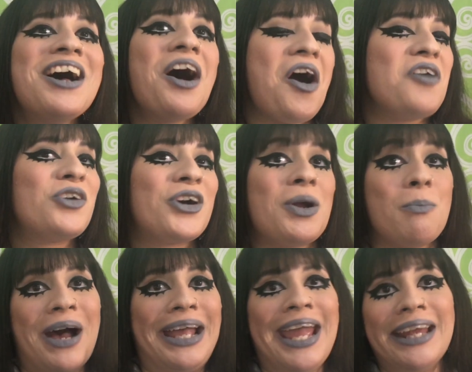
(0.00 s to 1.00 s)
of her and
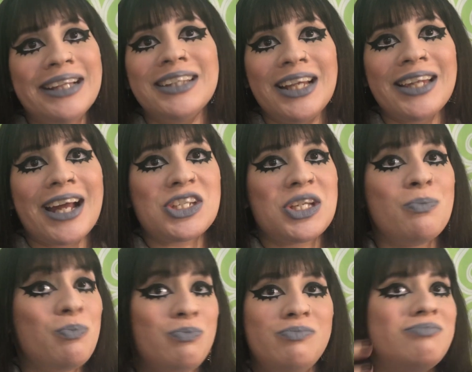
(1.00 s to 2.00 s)
buy anything that
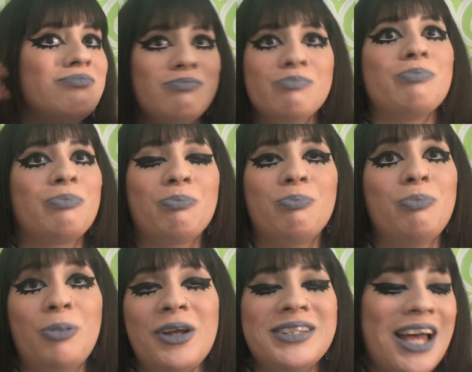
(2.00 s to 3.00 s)
she
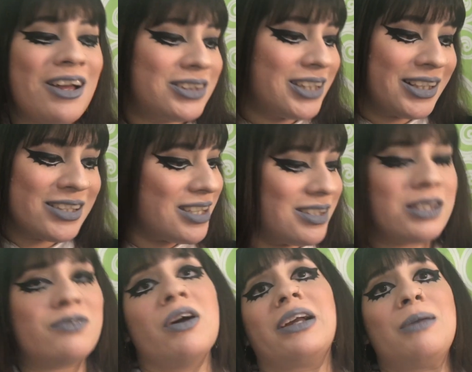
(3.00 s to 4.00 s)
puts out there, this is
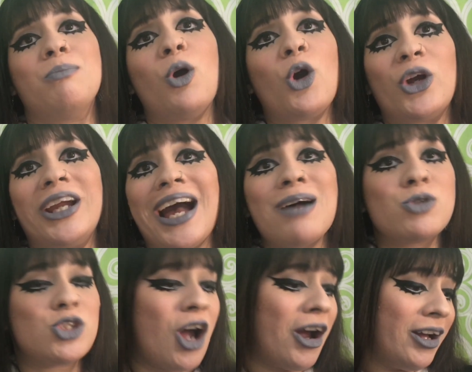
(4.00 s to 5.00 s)
just fucking boring. I'm
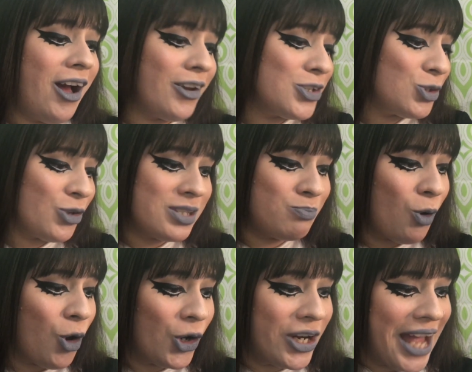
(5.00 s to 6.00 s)
sorry, the color story is
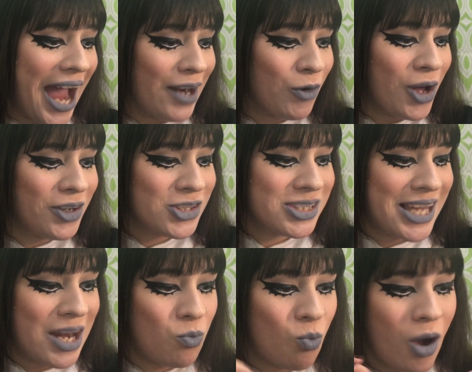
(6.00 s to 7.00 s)
boring. I don't
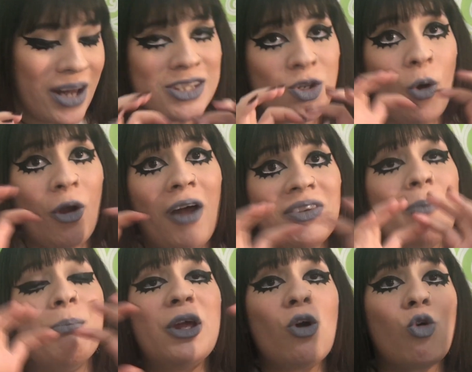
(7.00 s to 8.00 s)
understand what is going on in the
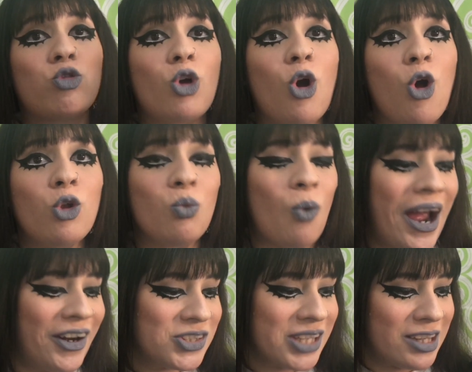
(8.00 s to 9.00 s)
middle roll. Why
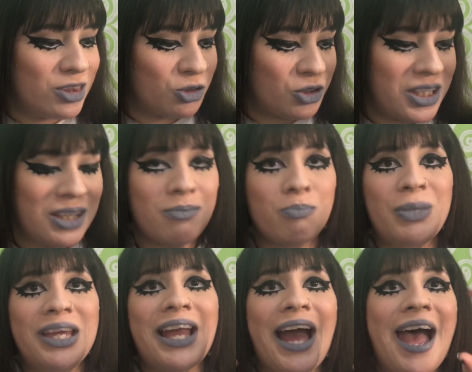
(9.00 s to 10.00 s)
there's like 3
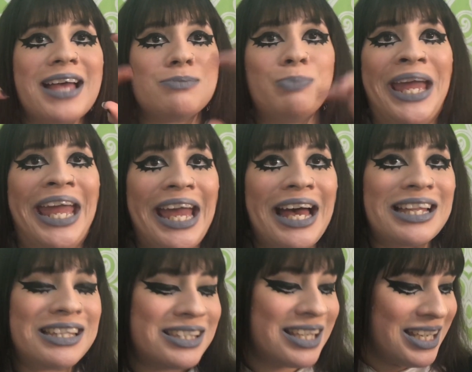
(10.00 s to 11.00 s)
big ass pans,